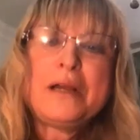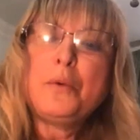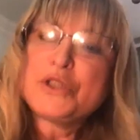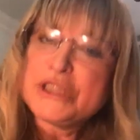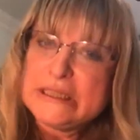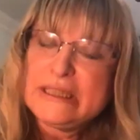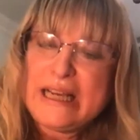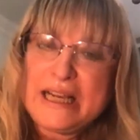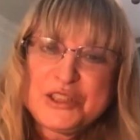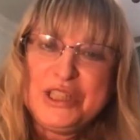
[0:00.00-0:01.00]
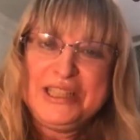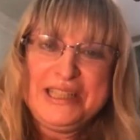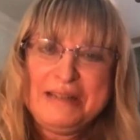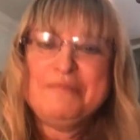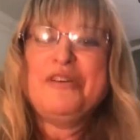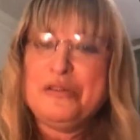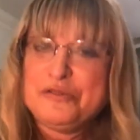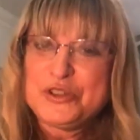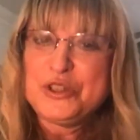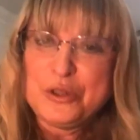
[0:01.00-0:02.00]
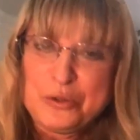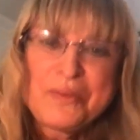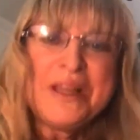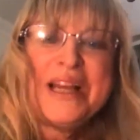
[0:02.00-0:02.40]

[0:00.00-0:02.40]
I wasn't actually involved at all.